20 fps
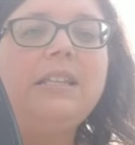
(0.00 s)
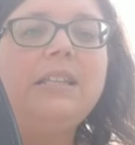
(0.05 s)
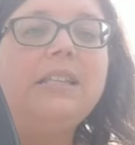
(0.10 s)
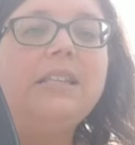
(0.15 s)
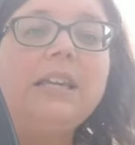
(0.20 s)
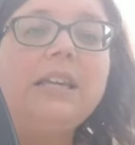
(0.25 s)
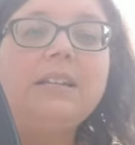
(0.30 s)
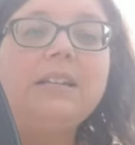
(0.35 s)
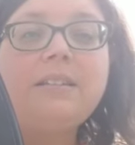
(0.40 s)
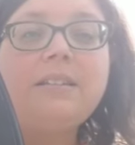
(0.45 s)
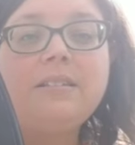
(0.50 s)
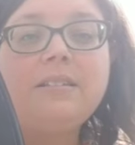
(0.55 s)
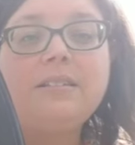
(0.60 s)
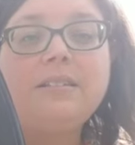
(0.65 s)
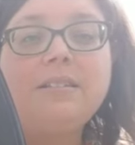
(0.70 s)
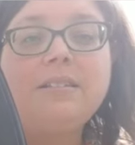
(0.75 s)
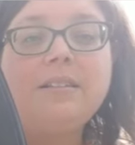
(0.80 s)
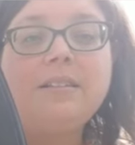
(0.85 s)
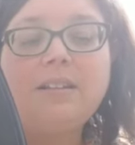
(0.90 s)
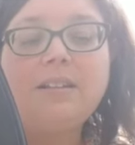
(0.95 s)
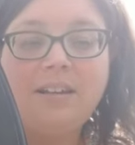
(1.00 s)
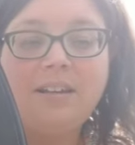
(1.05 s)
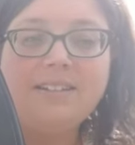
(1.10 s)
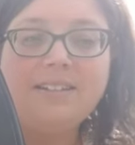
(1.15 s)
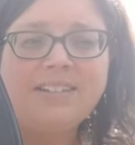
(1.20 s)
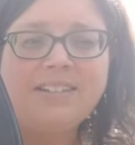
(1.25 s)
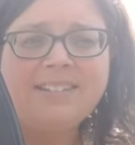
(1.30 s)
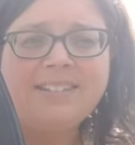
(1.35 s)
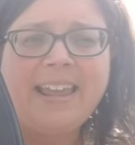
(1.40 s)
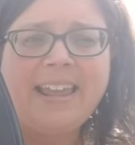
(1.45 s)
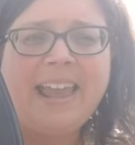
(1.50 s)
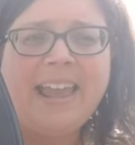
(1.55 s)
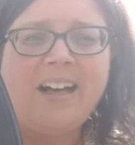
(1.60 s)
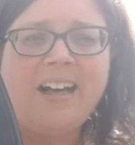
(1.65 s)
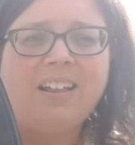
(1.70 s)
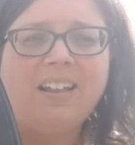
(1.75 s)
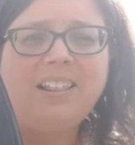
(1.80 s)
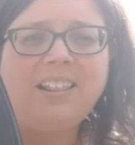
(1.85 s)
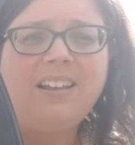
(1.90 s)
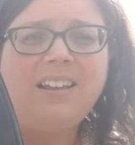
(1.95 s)
This is a
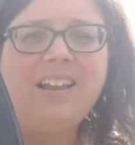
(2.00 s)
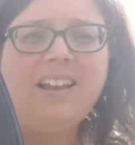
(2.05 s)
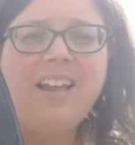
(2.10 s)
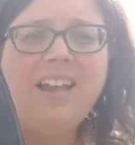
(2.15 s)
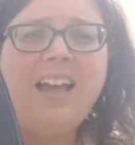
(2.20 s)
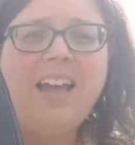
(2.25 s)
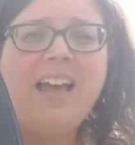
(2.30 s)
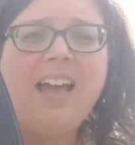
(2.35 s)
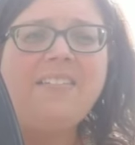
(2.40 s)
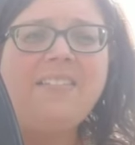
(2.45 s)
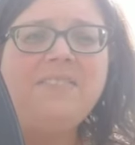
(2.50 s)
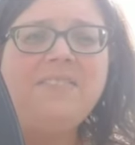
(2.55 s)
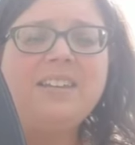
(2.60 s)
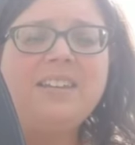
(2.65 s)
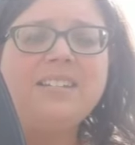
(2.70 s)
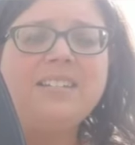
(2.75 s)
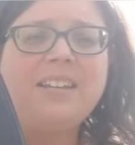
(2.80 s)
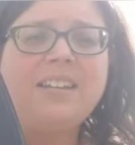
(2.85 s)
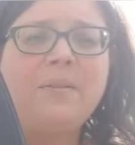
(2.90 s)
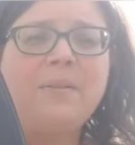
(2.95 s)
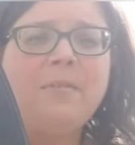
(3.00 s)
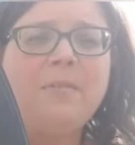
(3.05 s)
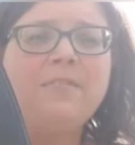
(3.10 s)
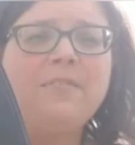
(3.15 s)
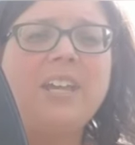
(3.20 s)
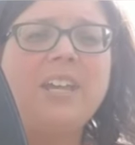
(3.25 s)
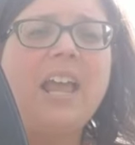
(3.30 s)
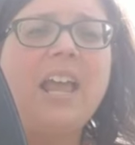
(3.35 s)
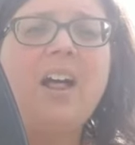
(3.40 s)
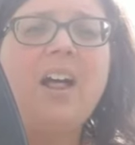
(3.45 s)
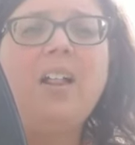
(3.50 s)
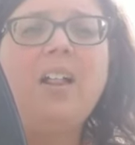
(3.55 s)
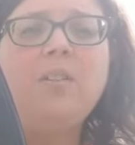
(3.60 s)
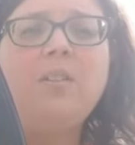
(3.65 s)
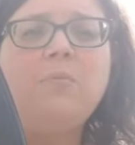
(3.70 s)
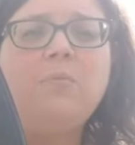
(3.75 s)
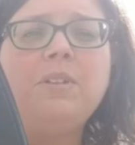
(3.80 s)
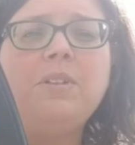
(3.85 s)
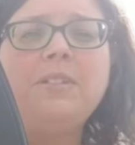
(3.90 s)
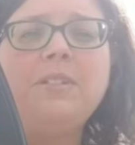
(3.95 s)
scale, and this type of scale
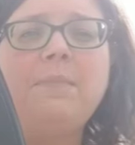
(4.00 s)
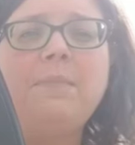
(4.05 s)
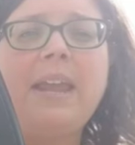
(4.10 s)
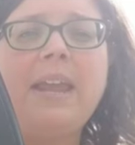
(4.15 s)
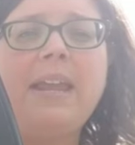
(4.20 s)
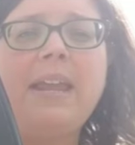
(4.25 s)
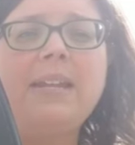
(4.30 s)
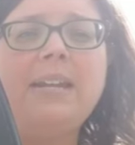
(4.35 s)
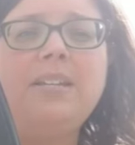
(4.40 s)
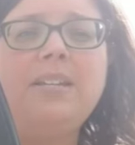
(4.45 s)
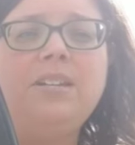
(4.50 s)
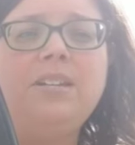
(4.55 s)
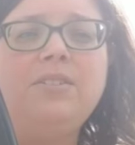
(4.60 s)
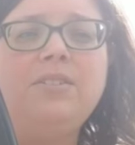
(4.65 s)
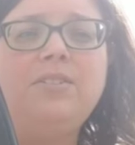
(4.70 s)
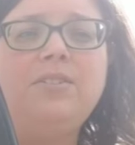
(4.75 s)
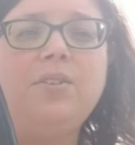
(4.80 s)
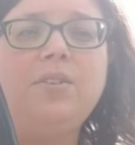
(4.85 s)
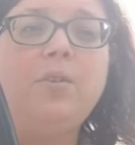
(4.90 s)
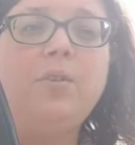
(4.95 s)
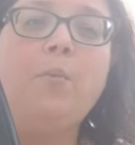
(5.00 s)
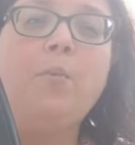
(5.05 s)
was made to